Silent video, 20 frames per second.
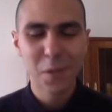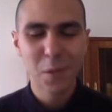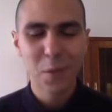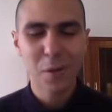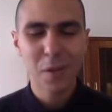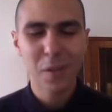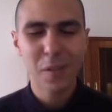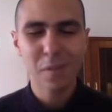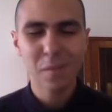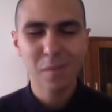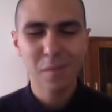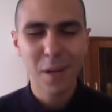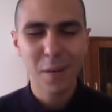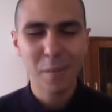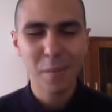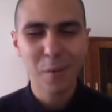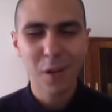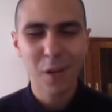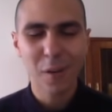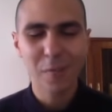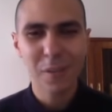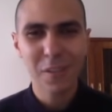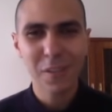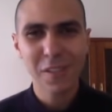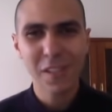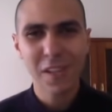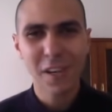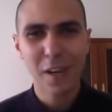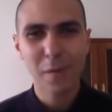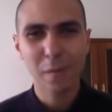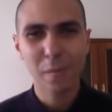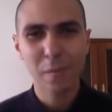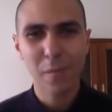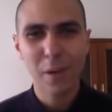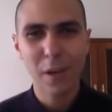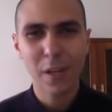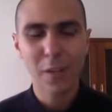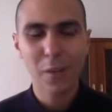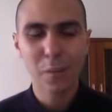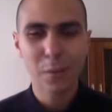Well, I'm Mohammed. I'm a
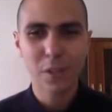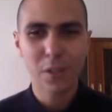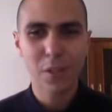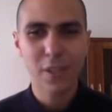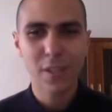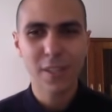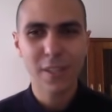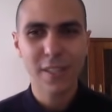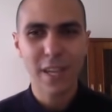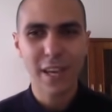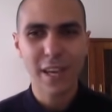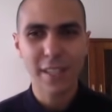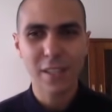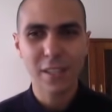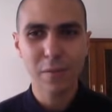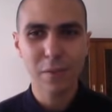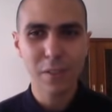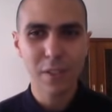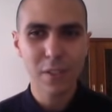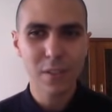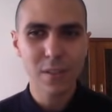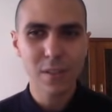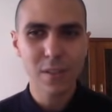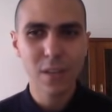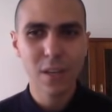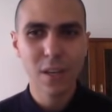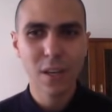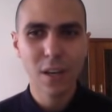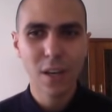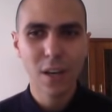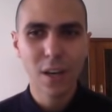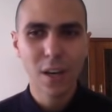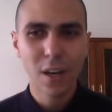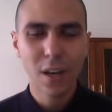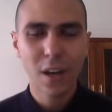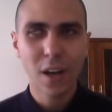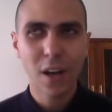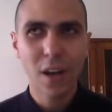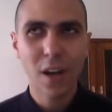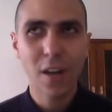human rights activist.
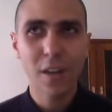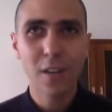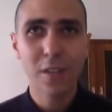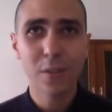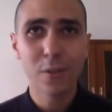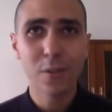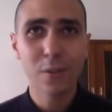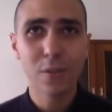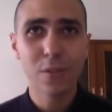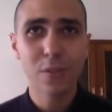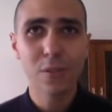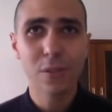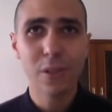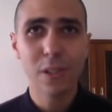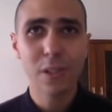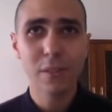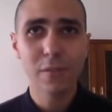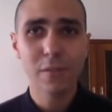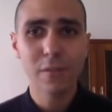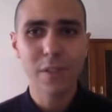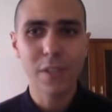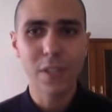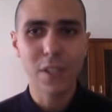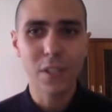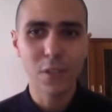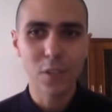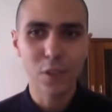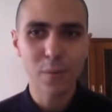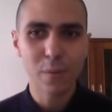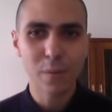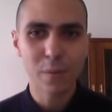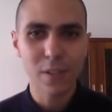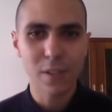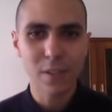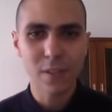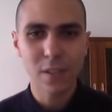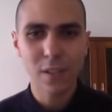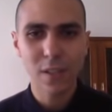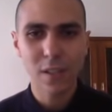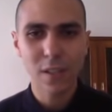I used to live in Egypt
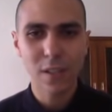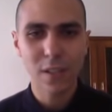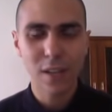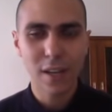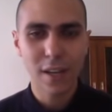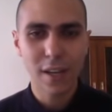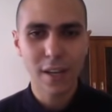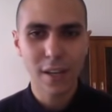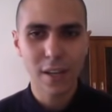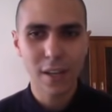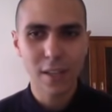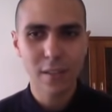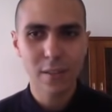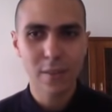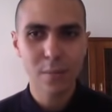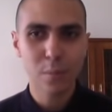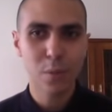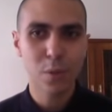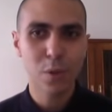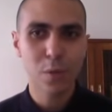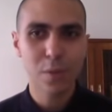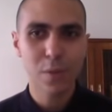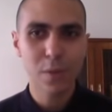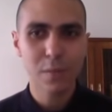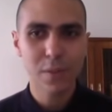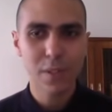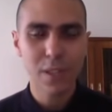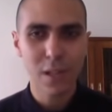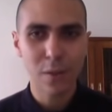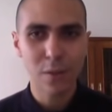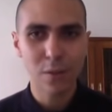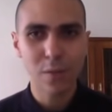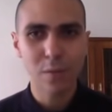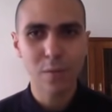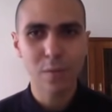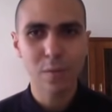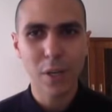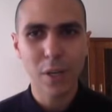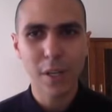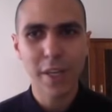until I had problems out of
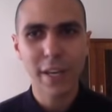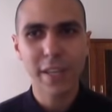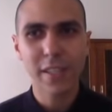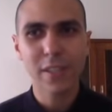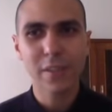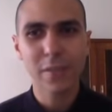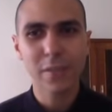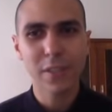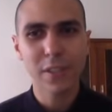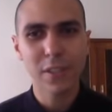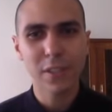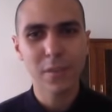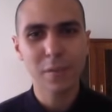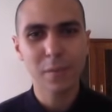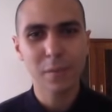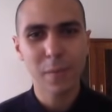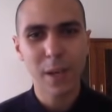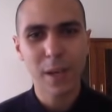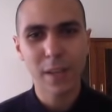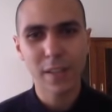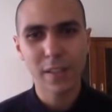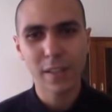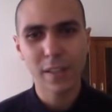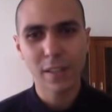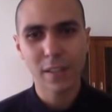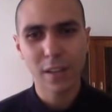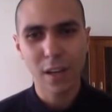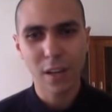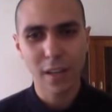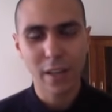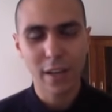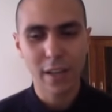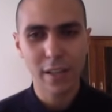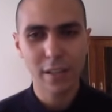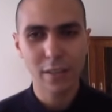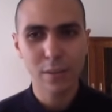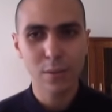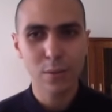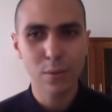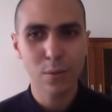my activism and I
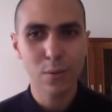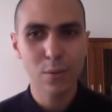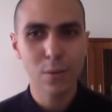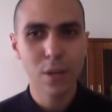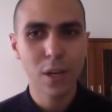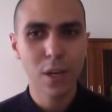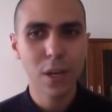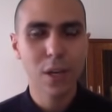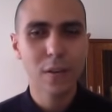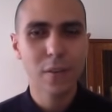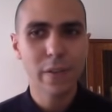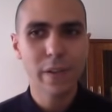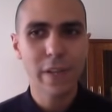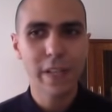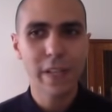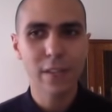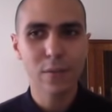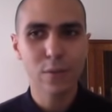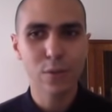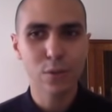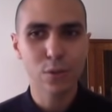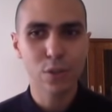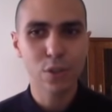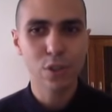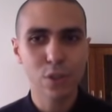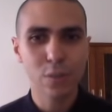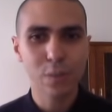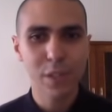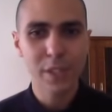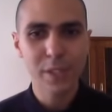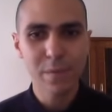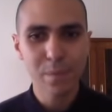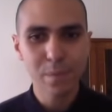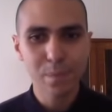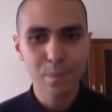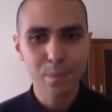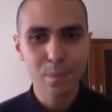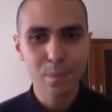had to flee to Germany.